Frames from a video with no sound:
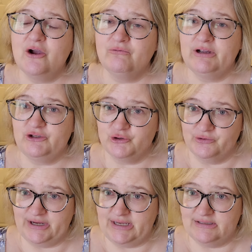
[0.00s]

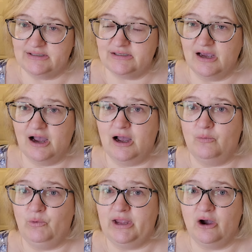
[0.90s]
retreat.
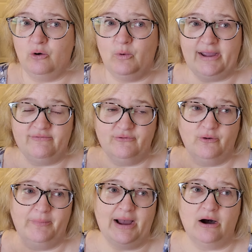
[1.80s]
Um, we go away for
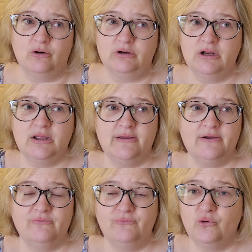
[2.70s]
about
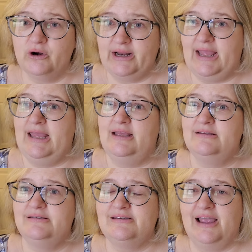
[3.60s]
four
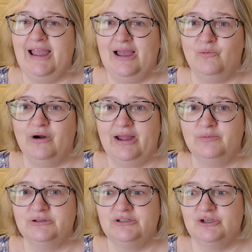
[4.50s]
days and we're
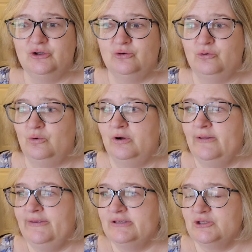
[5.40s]
able to
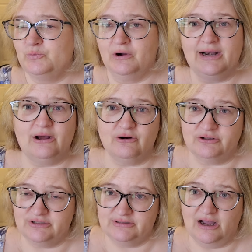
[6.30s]
spread out our
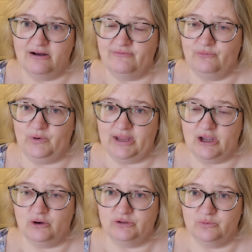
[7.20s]
stuff. We
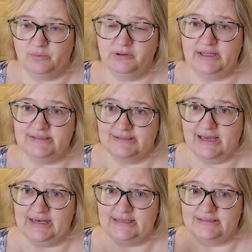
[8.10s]
go to a place
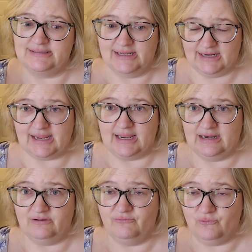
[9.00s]
that is
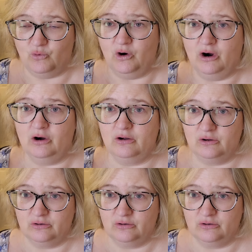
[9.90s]
dedicated for